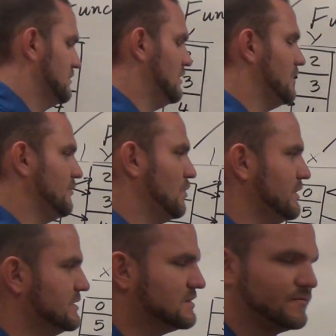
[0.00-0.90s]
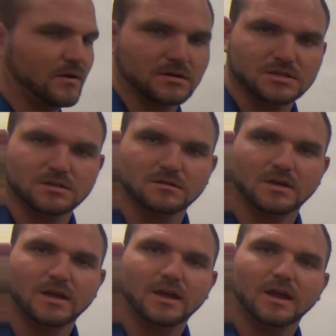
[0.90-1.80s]
of what is a function
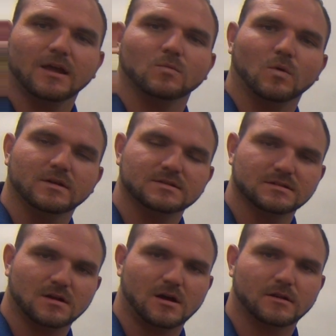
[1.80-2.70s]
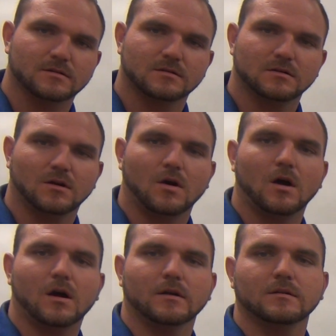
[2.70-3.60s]
and what is not
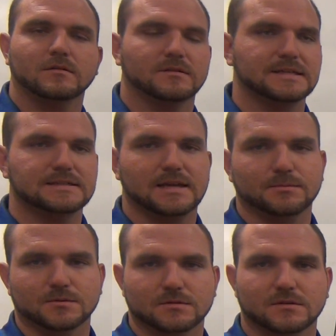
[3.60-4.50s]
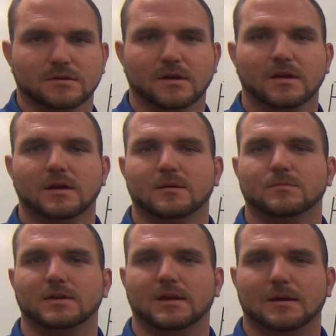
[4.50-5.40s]
on these tables,
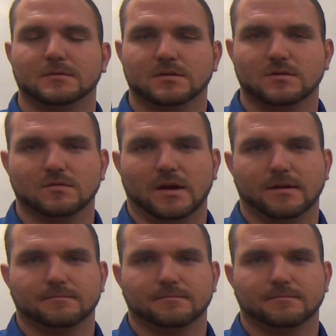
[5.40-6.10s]
being able to do that.